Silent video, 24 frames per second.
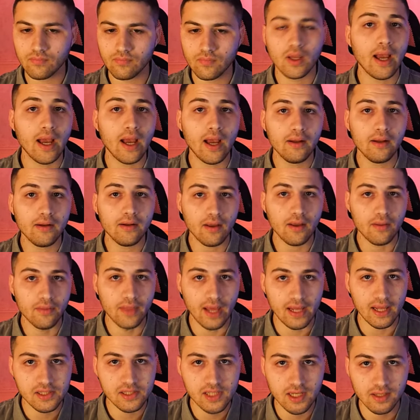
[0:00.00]
And
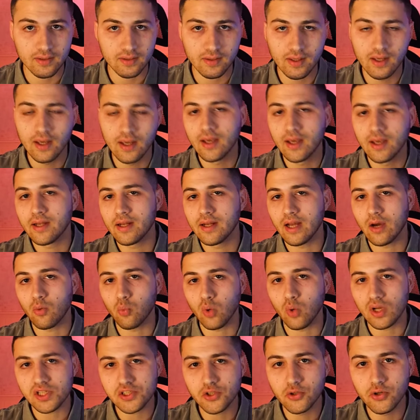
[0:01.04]
that's it. Now,
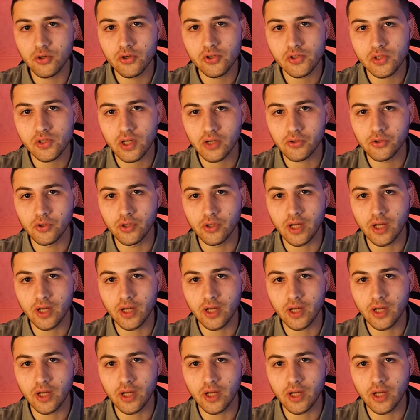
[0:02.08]
once you restart your